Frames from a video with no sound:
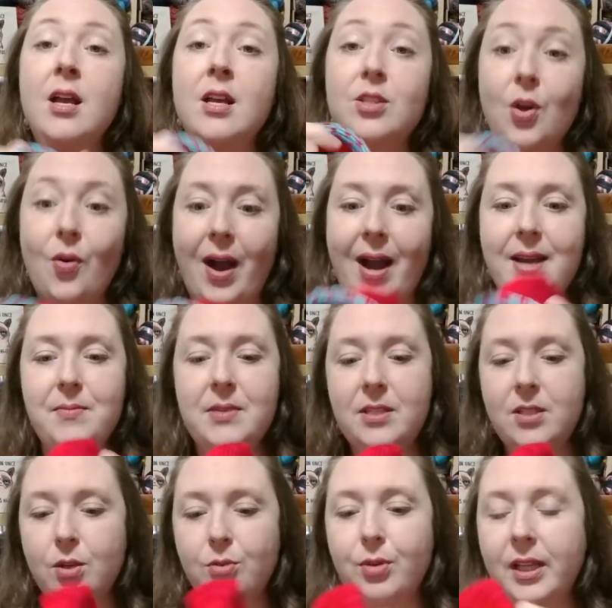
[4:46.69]
So I'm
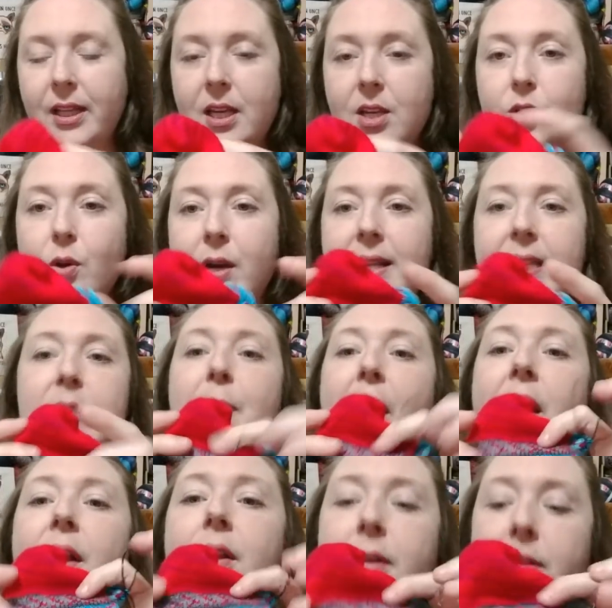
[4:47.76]
still really enjoying this
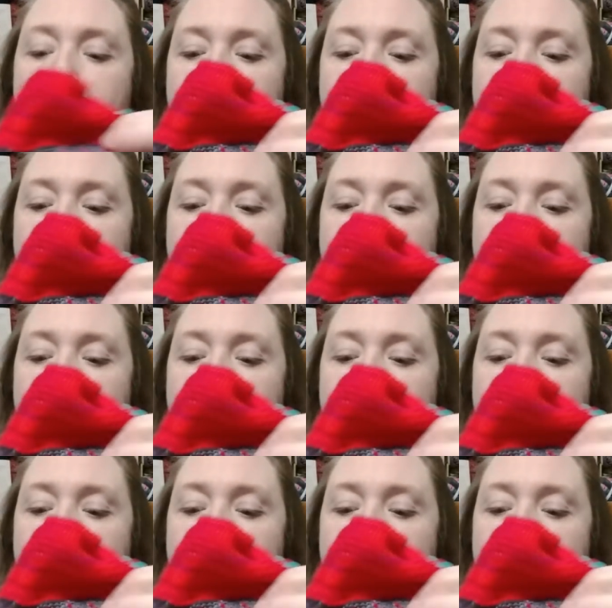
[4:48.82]
pattern.